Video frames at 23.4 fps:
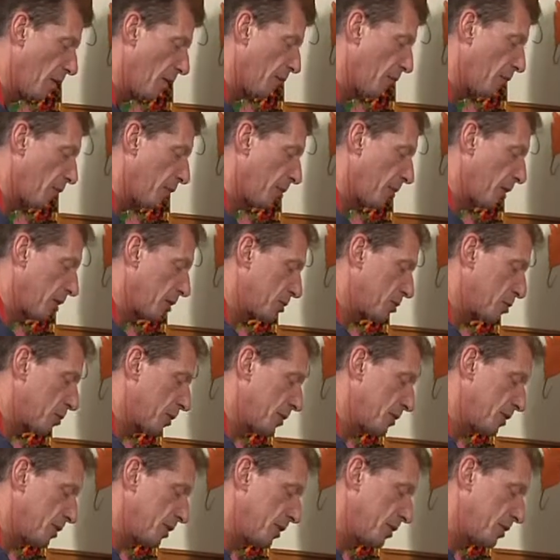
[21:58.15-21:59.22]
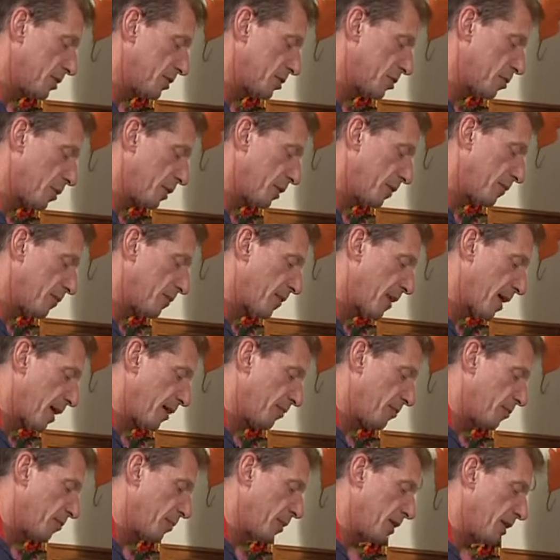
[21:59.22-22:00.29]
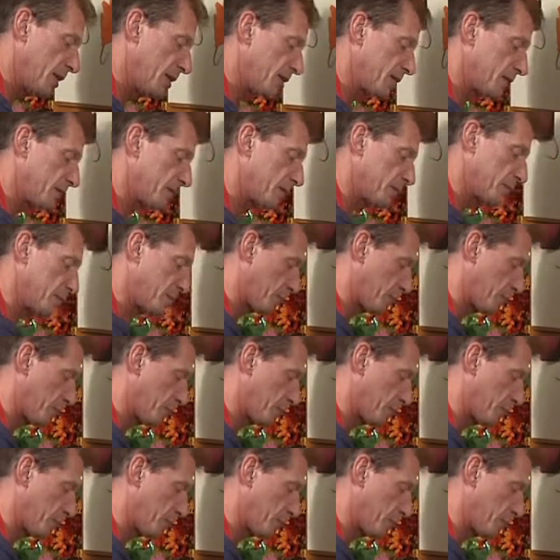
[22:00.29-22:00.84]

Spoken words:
for about 20 to 25 minutes